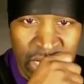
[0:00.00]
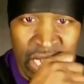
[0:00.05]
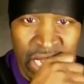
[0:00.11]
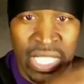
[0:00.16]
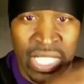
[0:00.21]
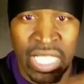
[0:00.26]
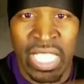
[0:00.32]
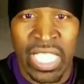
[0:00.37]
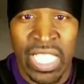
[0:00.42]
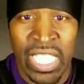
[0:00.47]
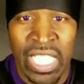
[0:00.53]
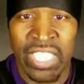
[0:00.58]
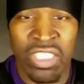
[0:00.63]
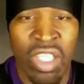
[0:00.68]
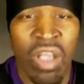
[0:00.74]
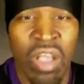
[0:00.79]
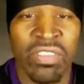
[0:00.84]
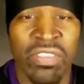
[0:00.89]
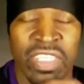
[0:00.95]

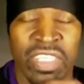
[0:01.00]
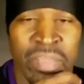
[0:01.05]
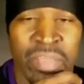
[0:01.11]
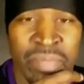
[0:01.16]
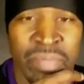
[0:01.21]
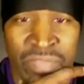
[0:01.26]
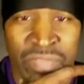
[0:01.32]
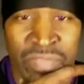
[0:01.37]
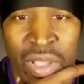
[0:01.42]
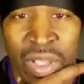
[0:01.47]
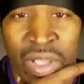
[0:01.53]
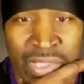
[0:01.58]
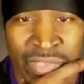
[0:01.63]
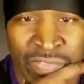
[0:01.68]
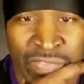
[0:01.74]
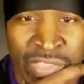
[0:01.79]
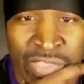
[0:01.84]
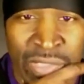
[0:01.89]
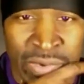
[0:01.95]
And y'all tell me if y'all
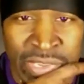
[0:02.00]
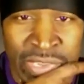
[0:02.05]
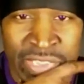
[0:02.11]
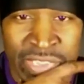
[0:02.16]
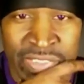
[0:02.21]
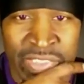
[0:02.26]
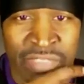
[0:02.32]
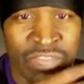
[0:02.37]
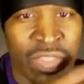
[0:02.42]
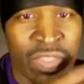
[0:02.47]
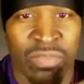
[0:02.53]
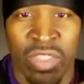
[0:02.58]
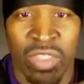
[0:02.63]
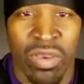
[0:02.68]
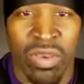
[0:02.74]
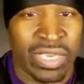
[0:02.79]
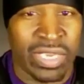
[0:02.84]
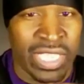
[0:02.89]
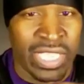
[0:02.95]
can feel this. If I'm
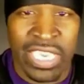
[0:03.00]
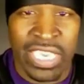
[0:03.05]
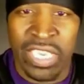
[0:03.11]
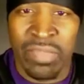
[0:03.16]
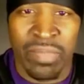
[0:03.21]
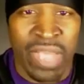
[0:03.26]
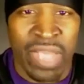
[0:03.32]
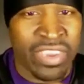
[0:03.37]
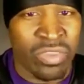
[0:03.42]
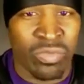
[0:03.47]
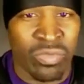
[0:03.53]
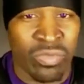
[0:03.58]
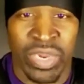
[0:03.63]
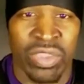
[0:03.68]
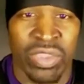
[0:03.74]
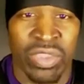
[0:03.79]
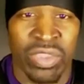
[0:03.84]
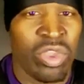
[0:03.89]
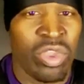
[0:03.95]
talking to anybody
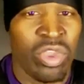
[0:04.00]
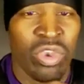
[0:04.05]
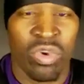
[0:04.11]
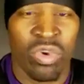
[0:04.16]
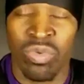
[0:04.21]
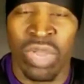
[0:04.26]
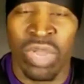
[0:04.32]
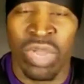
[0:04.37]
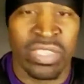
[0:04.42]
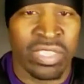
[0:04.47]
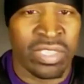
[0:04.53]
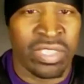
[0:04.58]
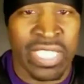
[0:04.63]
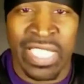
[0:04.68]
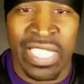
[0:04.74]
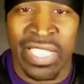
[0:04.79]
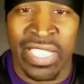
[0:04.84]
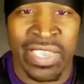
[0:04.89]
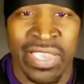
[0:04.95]
real who
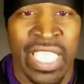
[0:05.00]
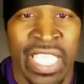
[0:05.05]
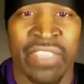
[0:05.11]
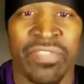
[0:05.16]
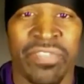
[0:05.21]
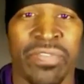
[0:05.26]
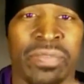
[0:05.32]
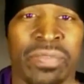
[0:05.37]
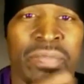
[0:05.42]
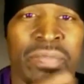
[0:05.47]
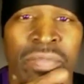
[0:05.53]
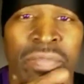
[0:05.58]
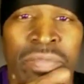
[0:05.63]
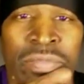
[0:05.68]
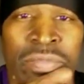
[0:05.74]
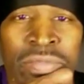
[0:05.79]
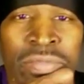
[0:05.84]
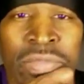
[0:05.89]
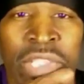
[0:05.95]
understands life.
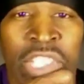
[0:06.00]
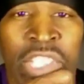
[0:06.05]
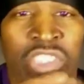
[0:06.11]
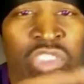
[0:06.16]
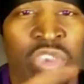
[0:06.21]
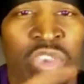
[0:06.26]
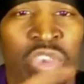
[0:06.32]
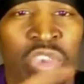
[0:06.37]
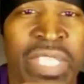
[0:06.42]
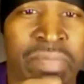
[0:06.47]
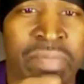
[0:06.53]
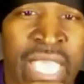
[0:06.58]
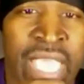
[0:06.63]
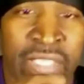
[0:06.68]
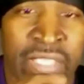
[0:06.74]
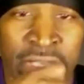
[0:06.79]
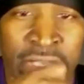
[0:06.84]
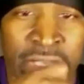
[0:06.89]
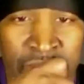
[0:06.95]
You be
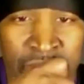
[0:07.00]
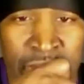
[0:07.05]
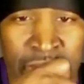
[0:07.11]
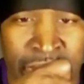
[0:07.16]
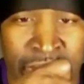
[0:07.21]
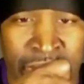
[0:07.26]
Magic.